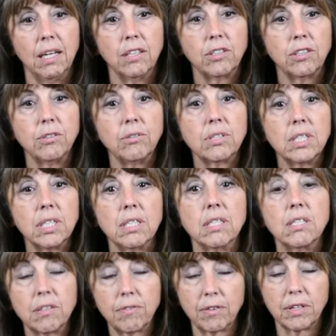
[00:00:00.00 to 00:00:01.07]
to see the
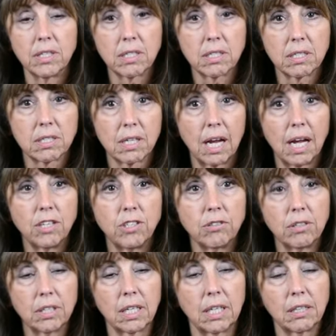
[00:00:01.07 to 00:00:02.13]
difference as you
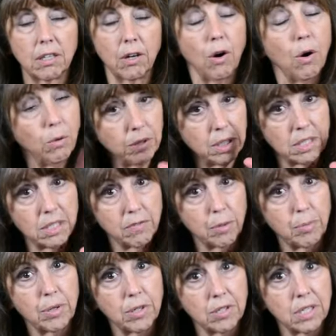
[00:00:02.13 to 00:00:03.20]
look at the wholeness of a
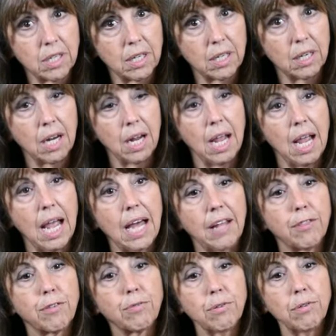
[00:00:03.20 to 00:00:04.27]
person
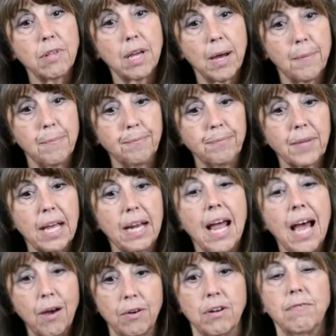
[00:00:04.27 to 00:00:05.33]
and through them and
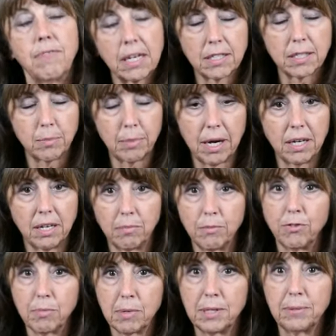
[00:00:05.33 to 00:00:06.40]
how it affects the body and
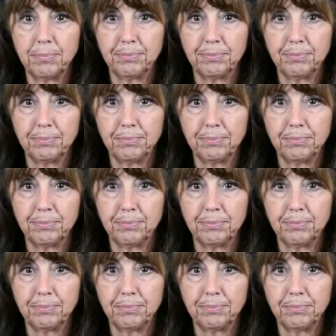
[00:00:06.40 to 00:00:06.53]
movement.